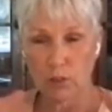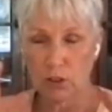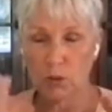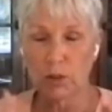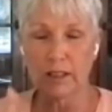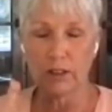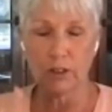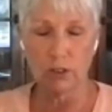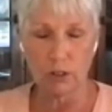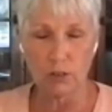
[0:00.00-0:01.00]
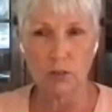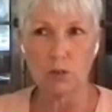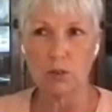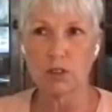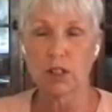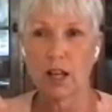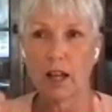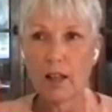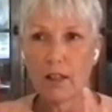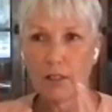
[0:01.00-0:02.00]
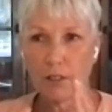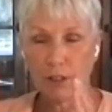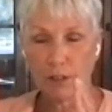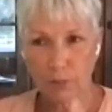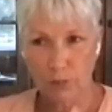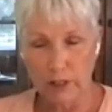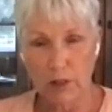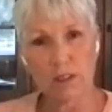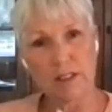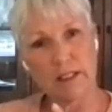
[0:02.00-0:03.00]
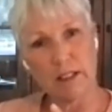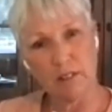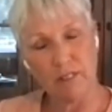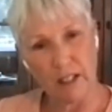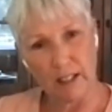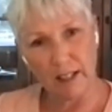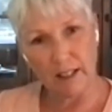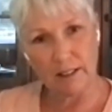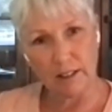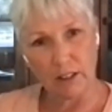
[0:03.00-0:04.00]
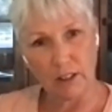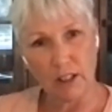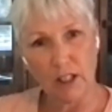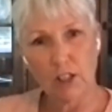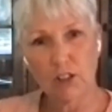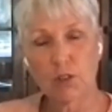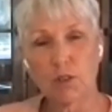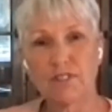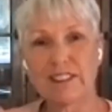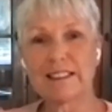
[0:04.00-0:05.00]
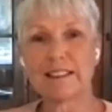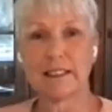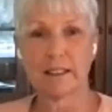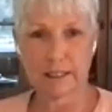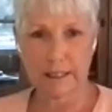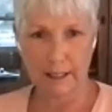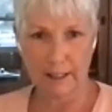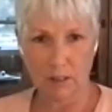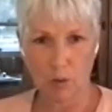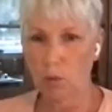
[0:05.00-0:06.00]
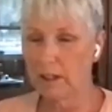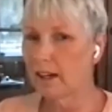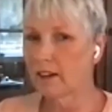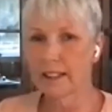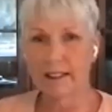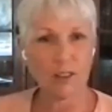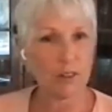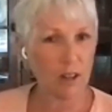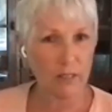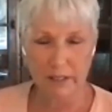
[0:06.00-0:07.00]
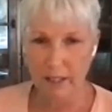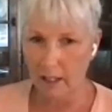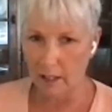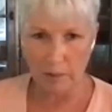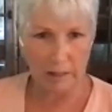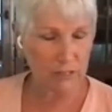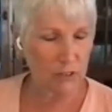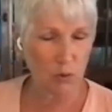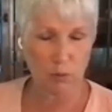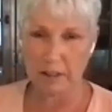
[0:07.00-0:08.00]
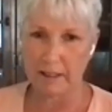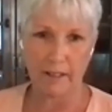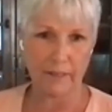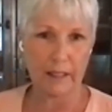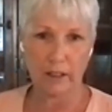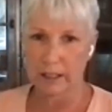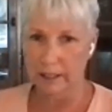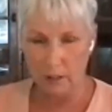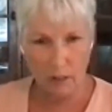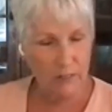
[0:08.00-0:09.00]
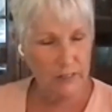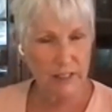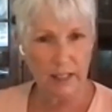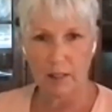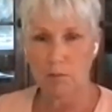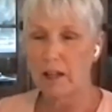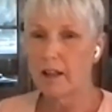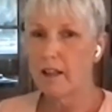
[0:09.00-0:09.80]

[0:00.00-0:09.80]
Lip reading: you can use the frequency of the color to facilitate. We are here all the time. They've told me that they are here all the time.